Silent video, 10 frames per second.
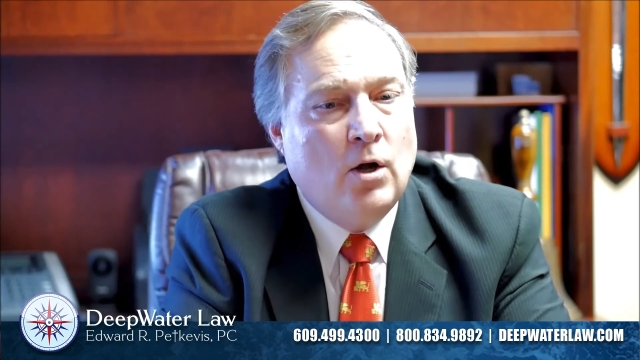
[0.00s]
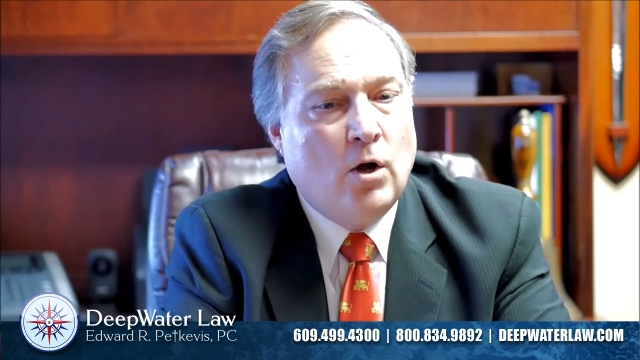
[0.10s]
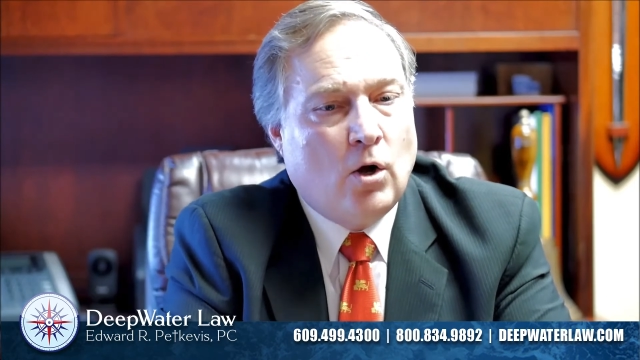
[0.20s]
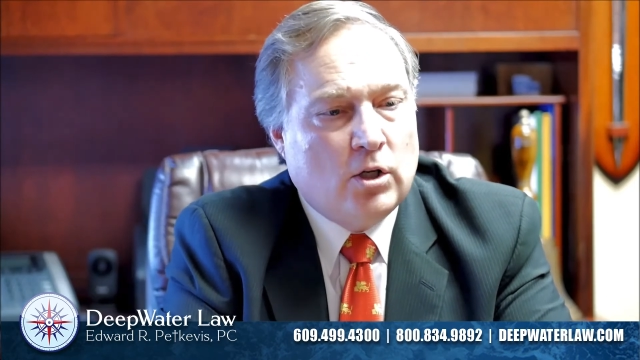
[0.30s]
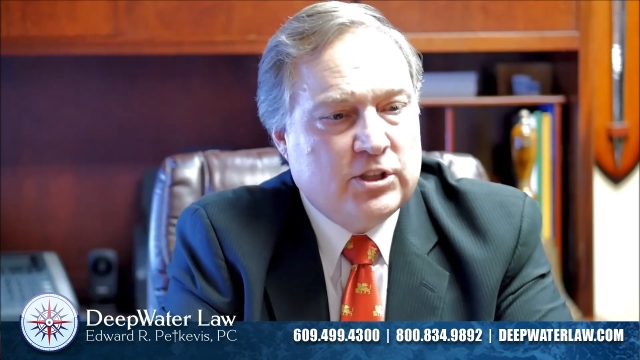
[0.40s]

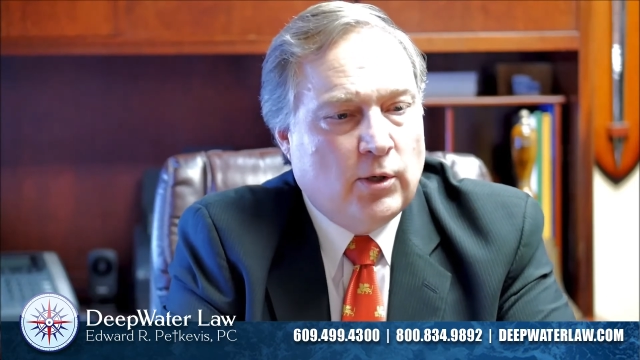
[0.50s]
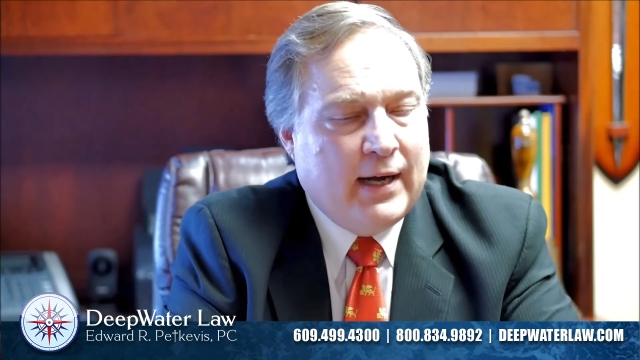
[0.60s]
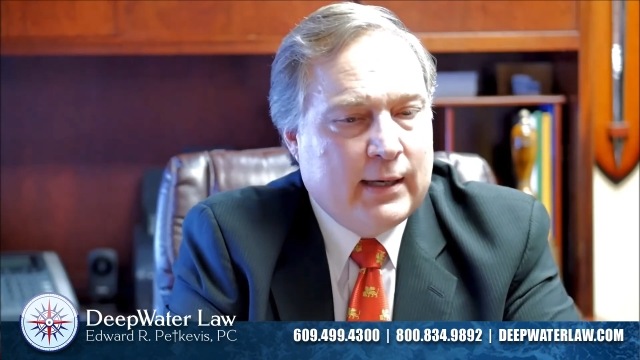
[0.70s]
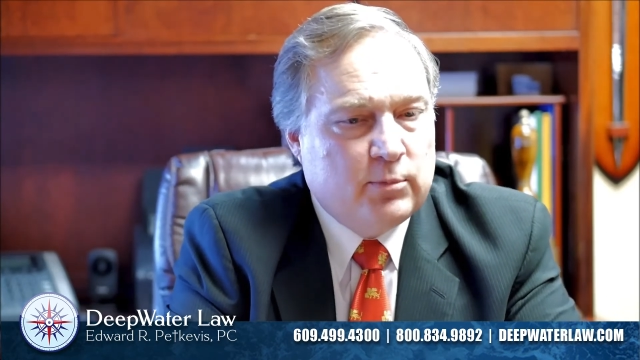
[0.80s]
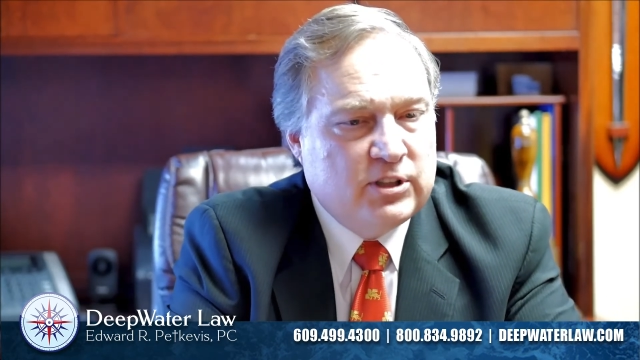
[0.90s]
Also,
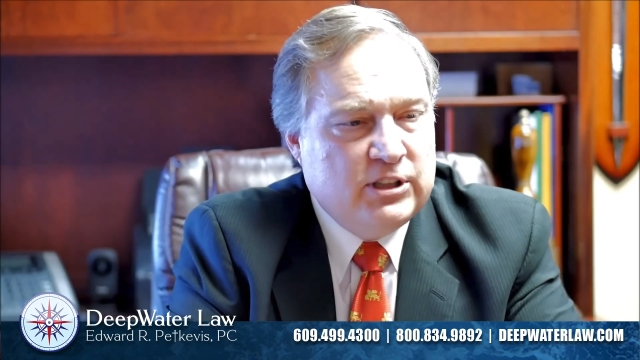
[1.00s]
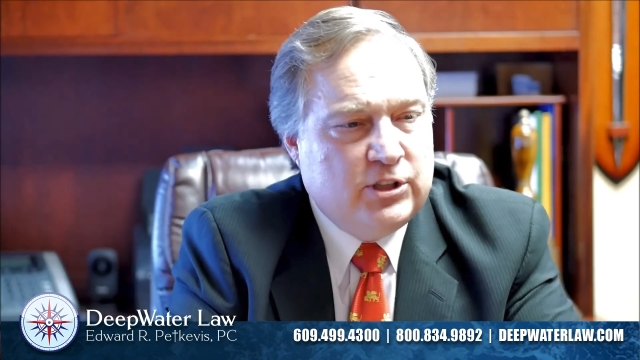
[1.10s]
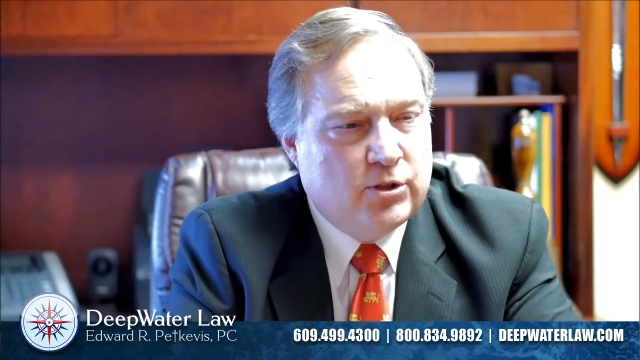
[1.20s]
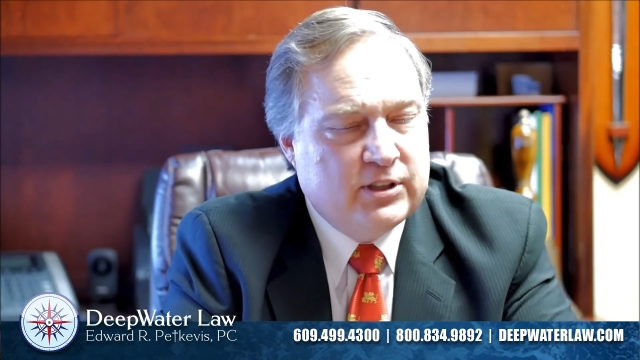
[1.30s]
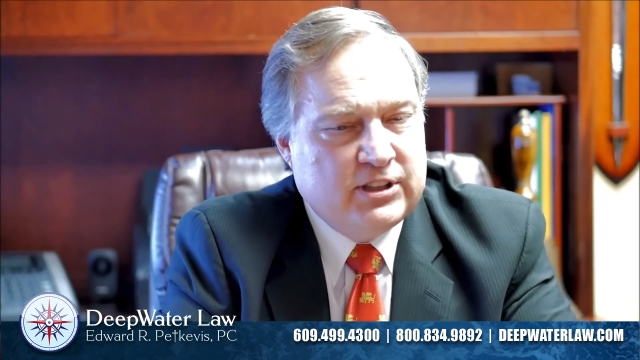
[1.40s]
Admiralty
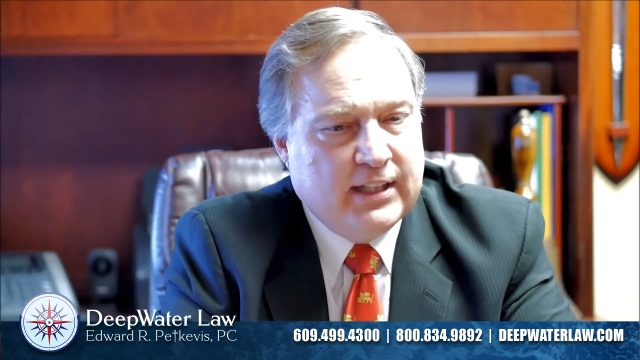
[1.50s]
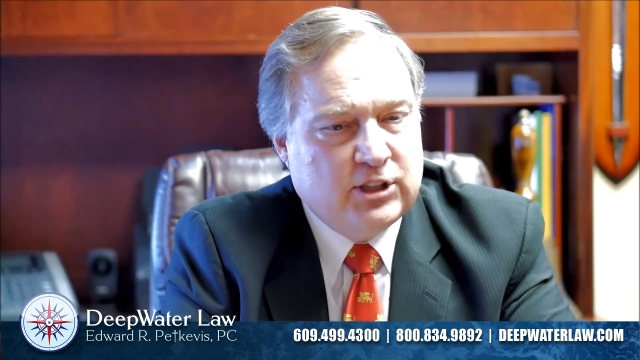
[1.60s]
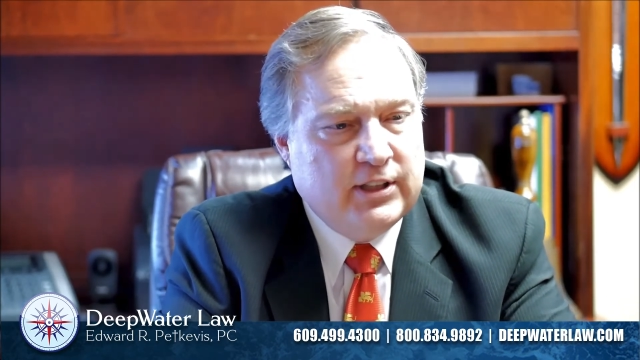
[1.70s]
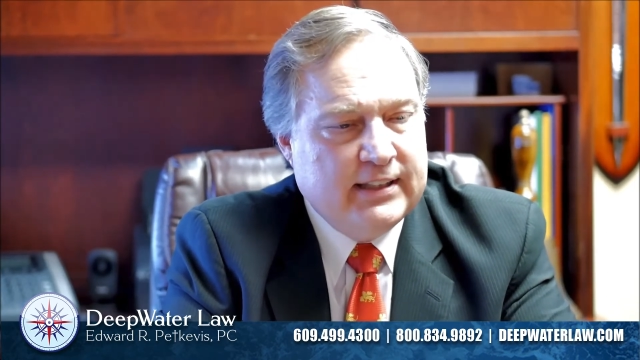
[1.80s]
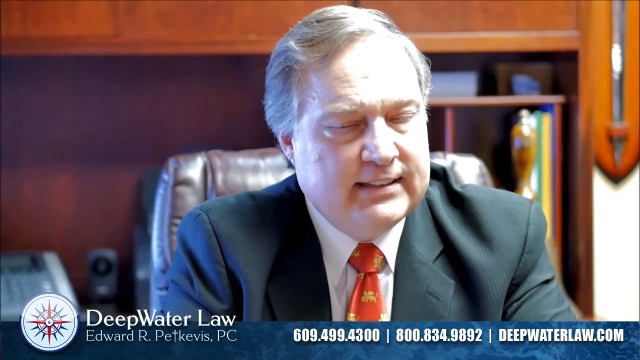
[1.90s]

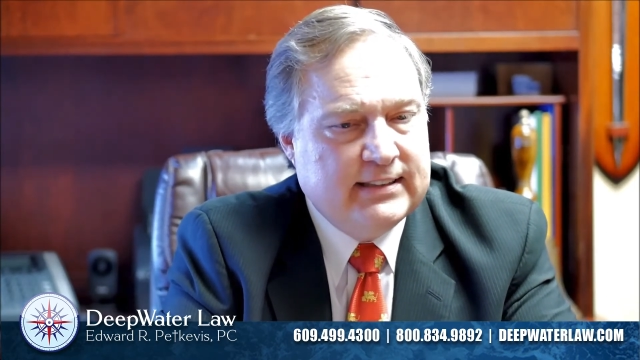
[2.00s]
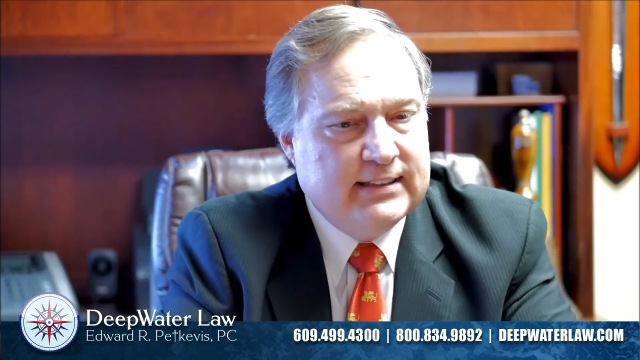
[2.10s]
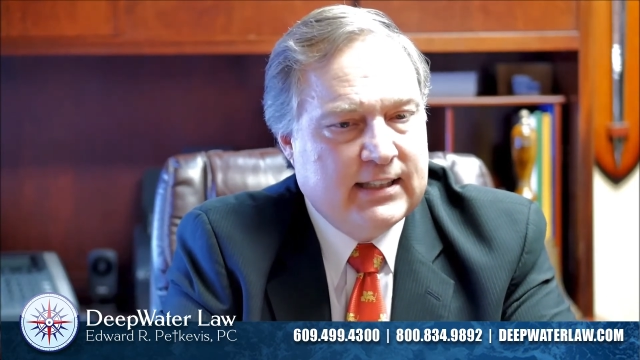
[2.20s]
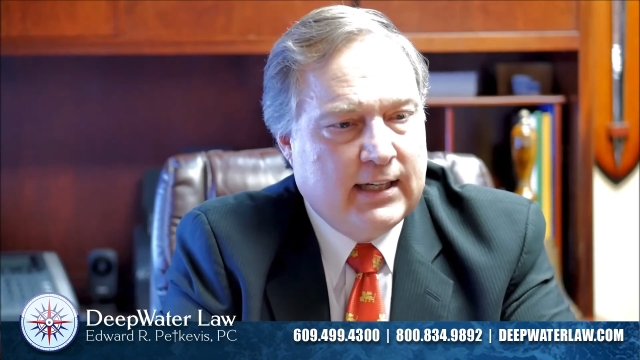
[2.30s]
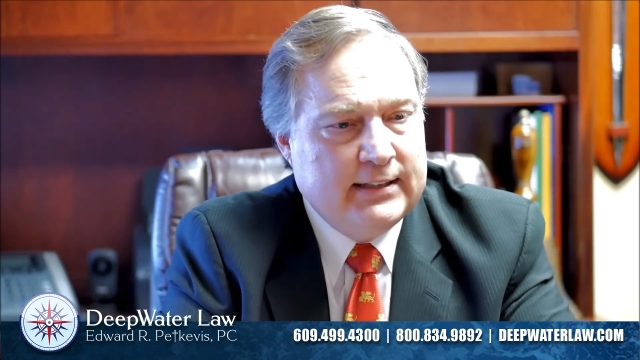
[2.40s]
jurisdiction is
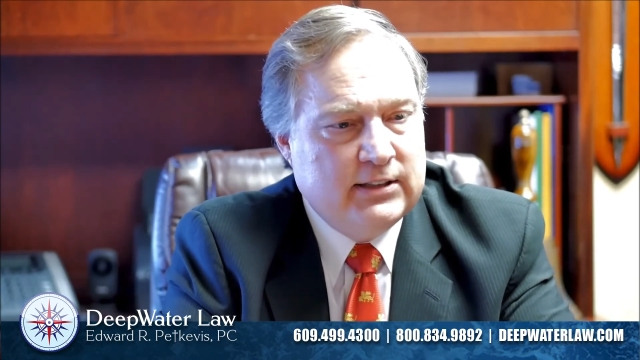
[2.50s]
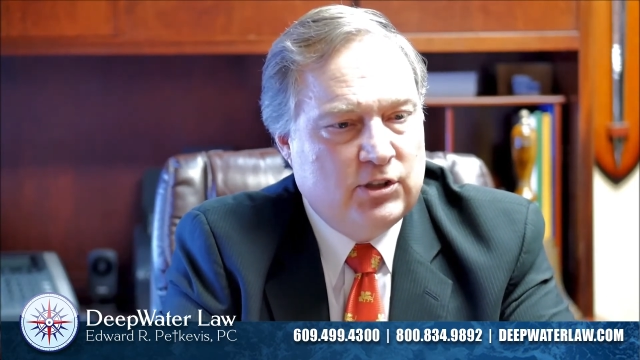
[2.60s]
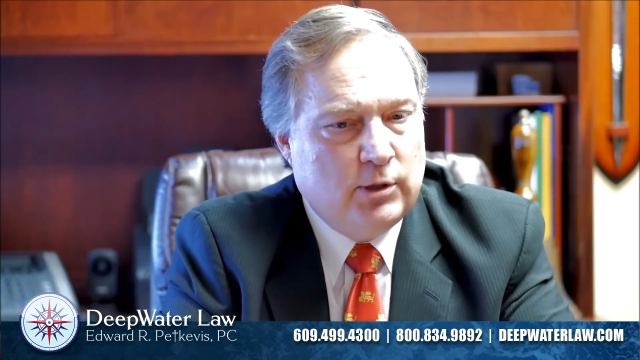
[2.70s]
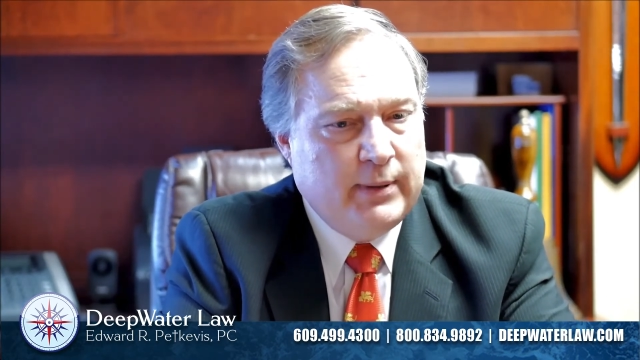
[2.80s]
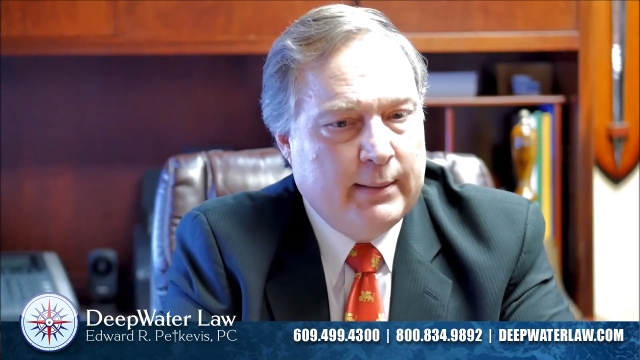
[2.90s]
designed
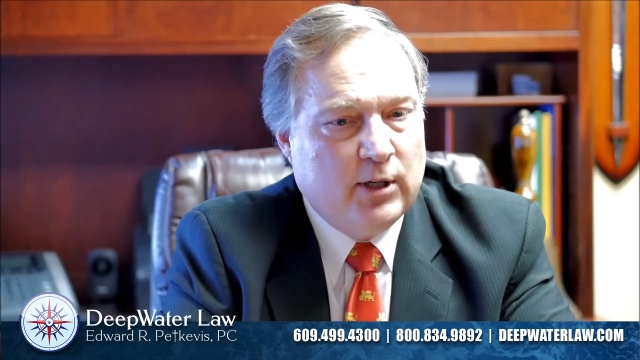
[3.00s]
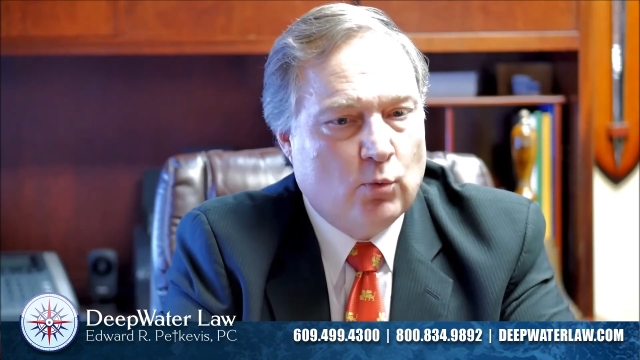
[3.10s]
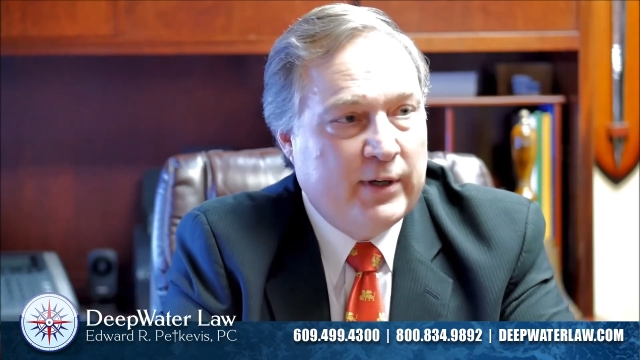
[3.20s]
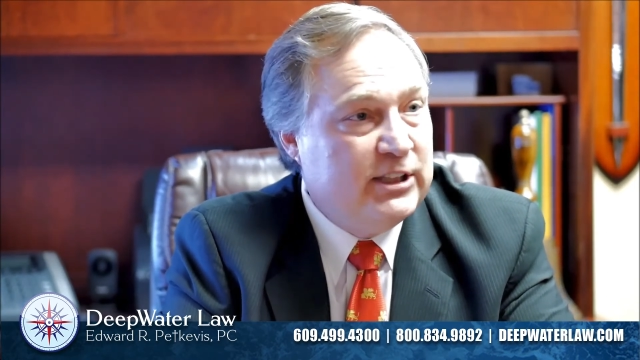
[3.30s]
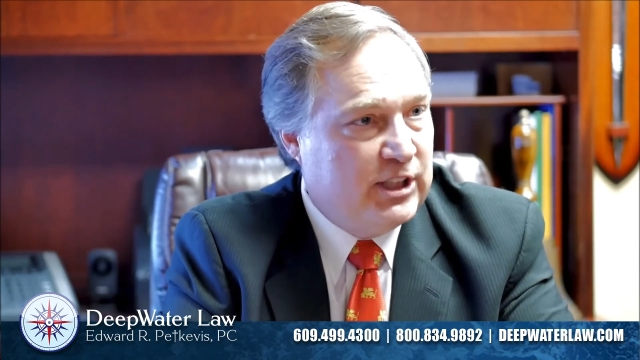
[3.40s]
to be able to
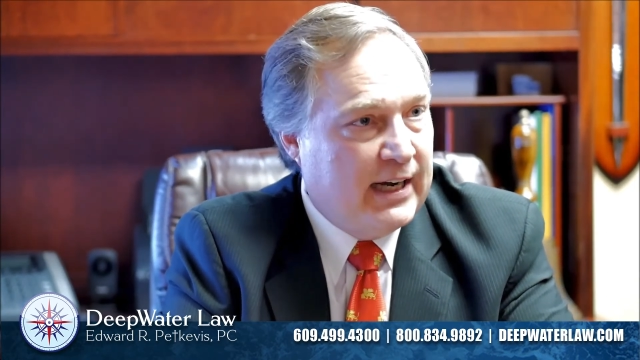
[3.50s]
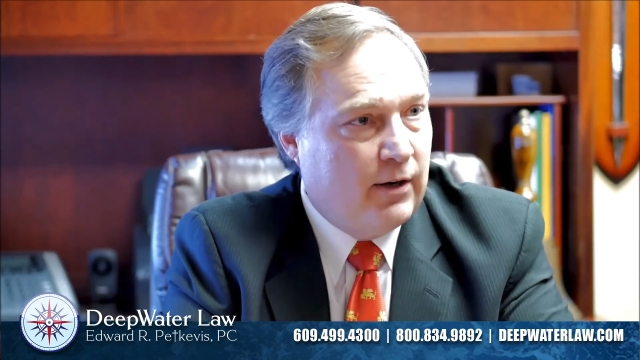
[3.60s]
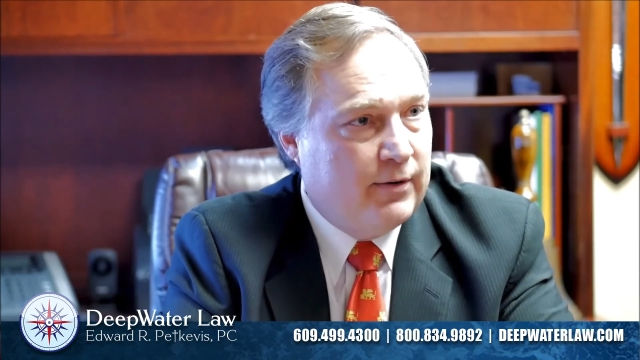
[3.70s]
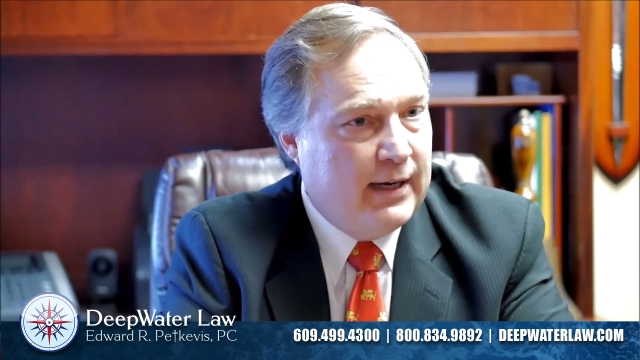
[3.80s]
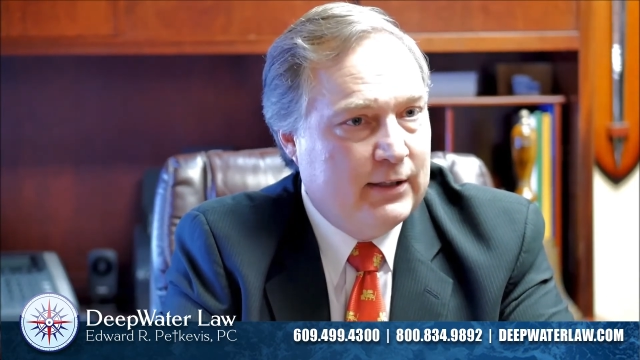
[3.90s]
reach out